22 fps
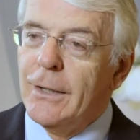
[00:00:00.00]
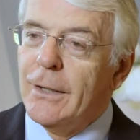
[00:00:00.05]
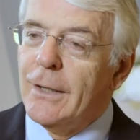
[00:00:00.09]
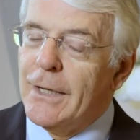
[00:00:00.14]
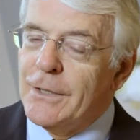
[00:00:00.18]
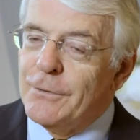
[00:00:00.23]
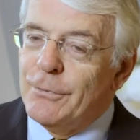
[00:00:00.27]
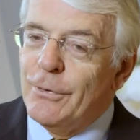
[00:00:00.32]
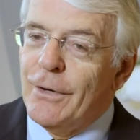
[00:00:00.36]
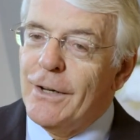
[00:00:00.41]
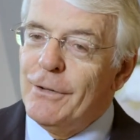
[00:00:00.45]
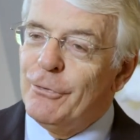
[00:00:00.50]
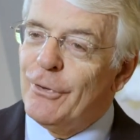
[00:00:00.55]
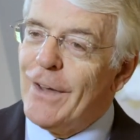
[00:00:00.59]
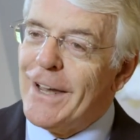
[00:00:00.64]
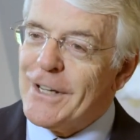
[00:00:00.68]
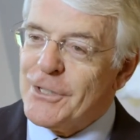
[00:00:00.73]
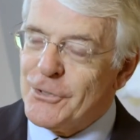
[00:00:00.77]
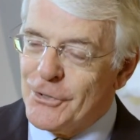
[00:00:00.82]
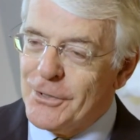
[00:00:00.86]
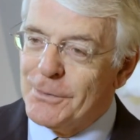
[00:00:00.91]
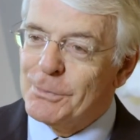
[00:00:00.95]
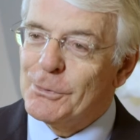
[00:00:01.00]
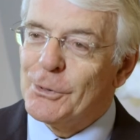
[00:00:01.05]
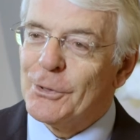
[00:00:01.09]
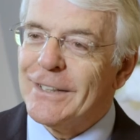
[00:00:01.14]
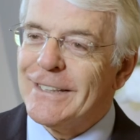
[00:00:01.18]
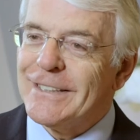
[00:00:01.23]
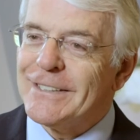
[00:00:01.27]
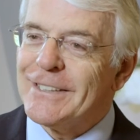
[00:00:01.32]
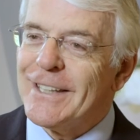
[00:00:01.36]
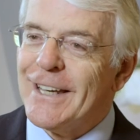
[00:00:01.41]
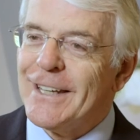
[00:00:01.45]
It's very fashionable
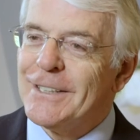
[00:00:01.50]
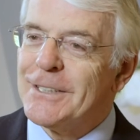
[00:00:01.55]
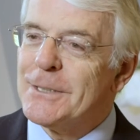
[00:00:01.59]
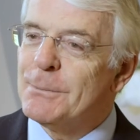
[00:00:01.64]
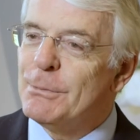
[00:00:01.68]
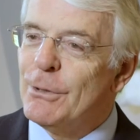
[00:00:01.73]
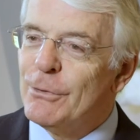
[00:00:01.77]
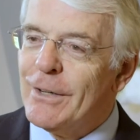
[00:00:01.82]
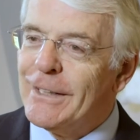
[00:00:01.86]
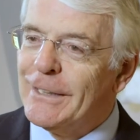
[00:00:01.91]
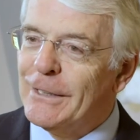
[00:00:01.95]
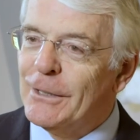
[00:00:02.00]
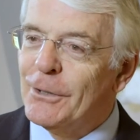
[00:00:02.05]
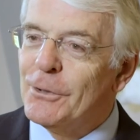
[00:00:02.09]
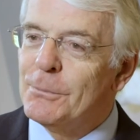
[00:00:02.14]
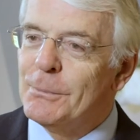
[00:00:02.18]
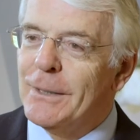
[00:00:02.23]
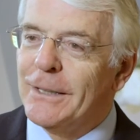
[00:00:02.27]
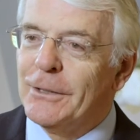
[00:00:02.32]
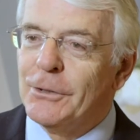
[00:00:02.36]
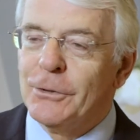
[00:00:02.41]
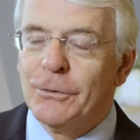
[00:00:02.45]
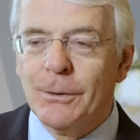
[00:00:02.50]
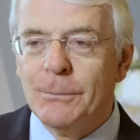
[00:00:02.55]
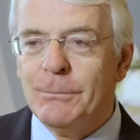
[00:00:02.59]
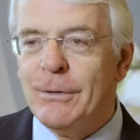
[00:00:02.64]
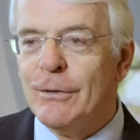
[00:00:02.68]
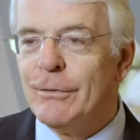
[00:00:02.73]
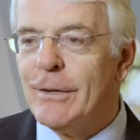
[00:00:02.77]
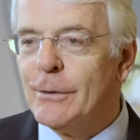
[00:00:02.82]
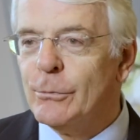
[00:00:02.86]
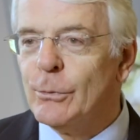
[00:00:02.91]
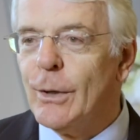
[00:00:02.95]
these days to be very gloomy. You can be
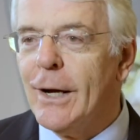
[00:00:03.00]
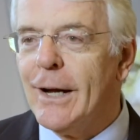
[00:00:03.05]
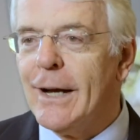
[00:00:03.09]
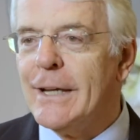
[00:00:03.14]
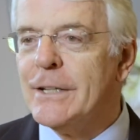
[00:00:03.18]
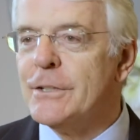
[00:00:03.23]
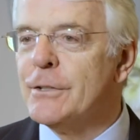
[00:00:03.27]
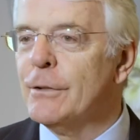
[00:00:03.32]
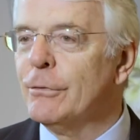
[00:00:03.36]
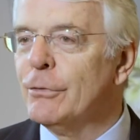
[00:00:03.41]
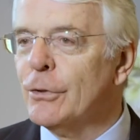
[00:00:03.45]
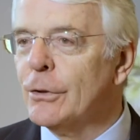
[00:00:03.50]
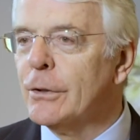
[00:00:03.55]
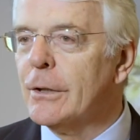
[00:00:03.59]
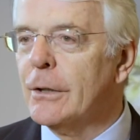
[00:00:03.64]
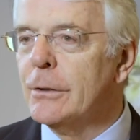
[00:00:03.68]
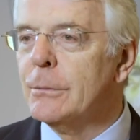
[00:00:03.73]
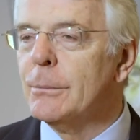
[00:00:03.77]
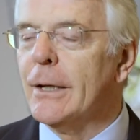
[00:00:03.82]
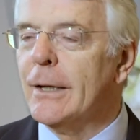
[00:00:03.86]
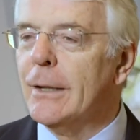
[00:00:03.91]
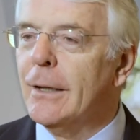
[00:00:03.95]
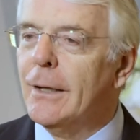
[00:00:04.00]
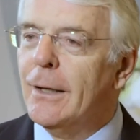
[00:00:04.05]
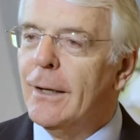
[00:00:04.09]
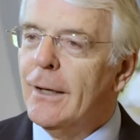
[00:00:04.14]
very wise if you're gloomy.